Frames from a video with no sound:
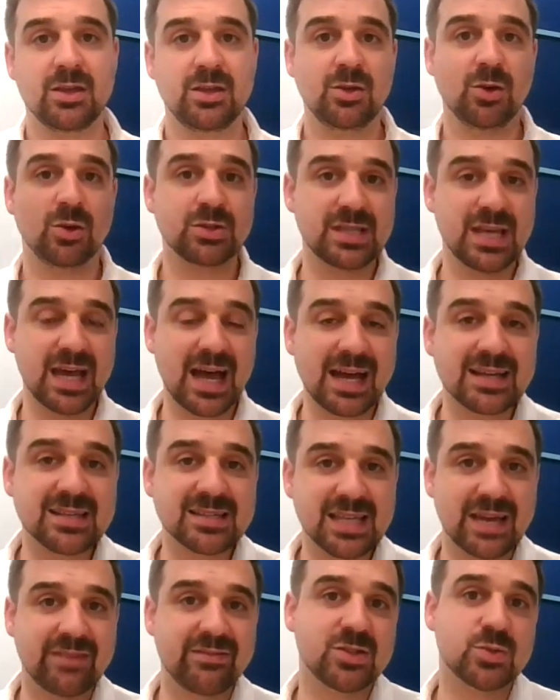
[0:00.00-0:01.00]
your tax
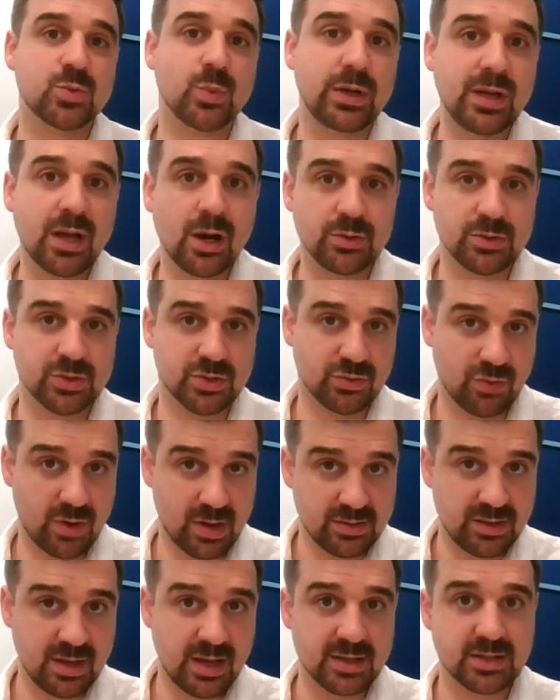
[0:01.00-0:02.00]
savings we know is
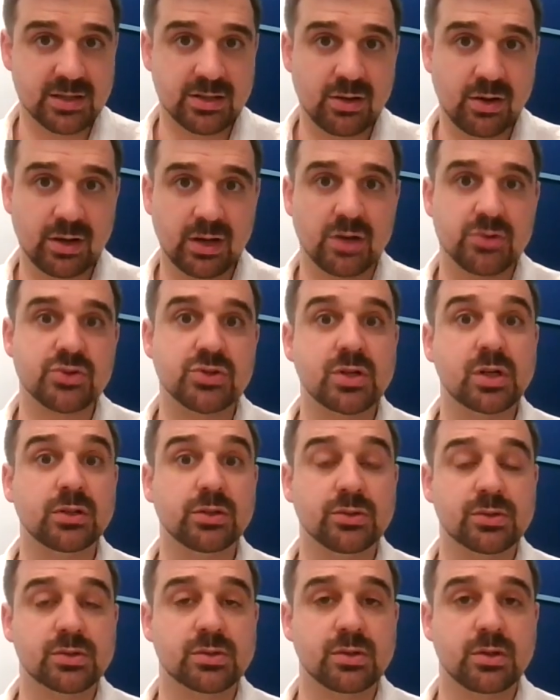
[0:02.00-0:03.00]

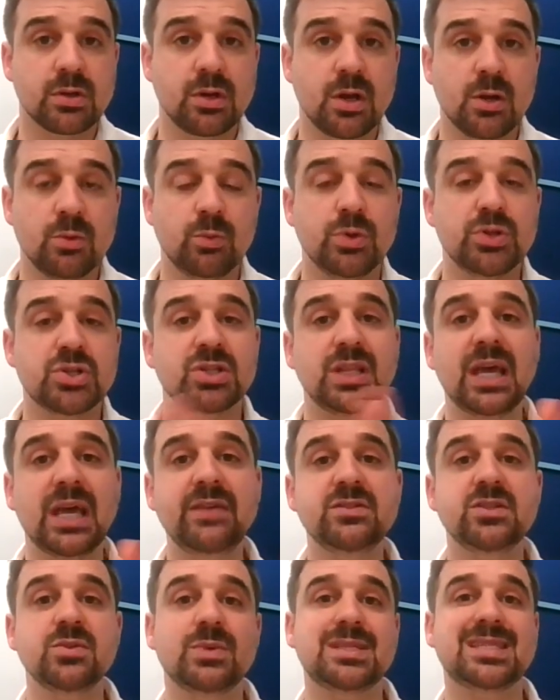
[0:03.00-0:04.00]
$3,900, which
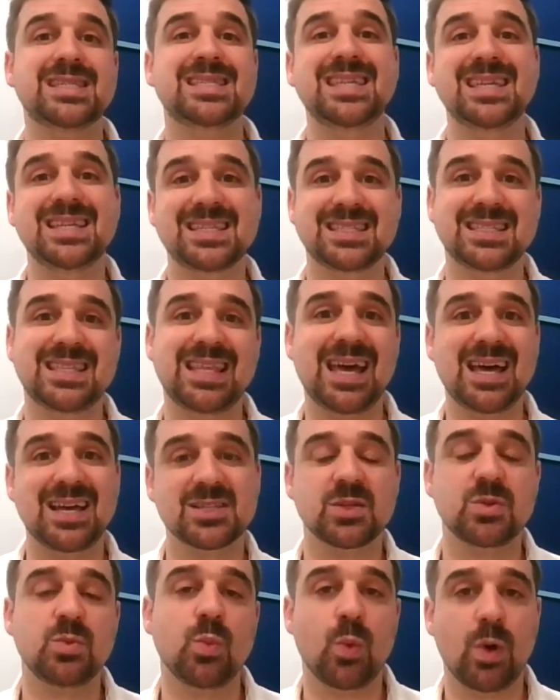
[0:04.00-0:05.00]
leaves you with
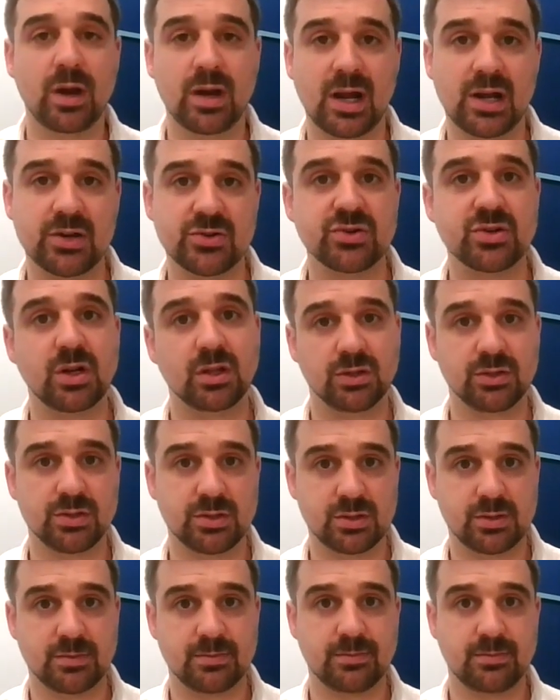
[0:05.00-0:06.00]

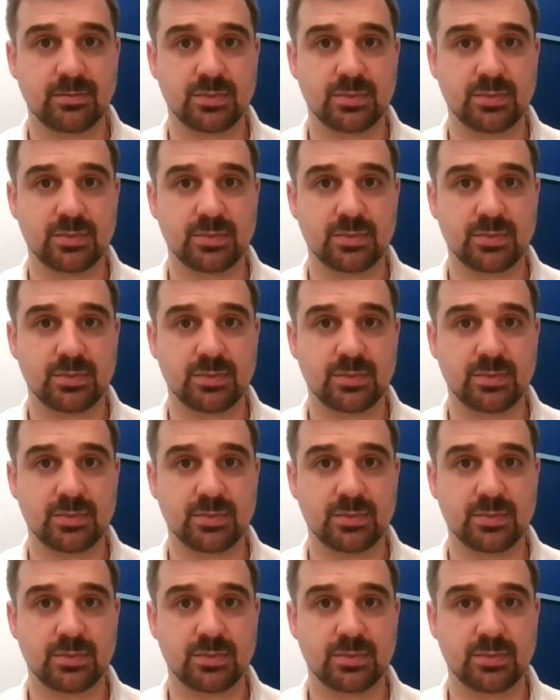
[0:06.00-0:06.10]
$6,100.